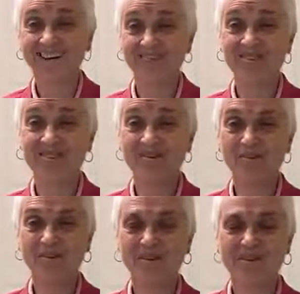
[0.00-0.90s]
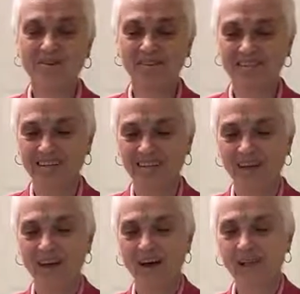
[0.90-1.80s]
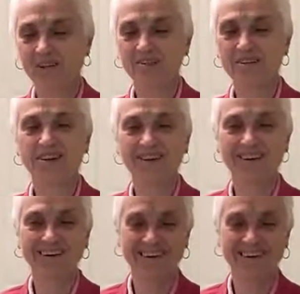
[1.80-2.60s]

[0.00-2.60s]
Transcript: Truly a miracle. Hare Krishna.